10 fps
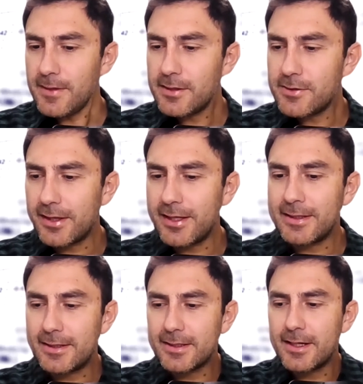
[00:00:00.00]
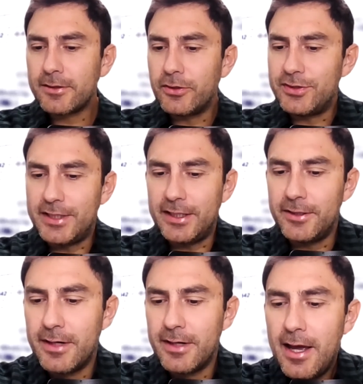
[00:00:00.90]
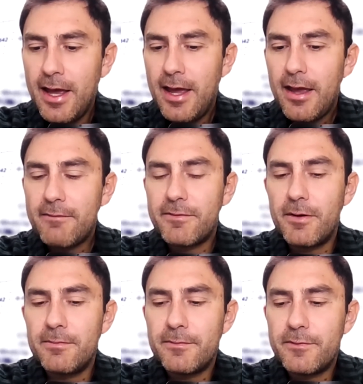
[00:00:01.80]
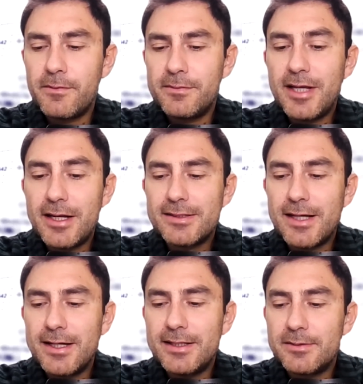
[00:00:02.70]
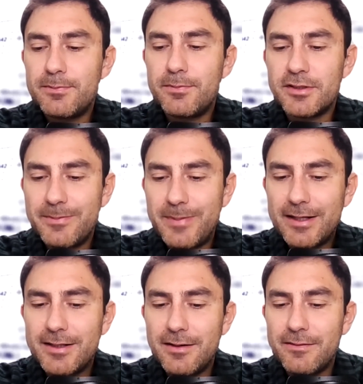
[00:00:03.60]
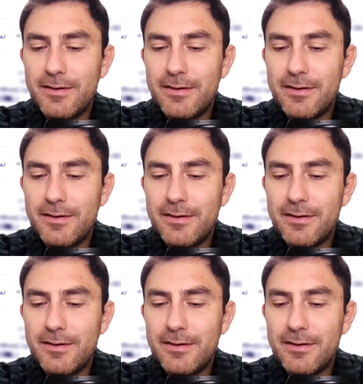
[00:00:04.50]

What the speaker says: So I think that's going to continue. And from data science perspective,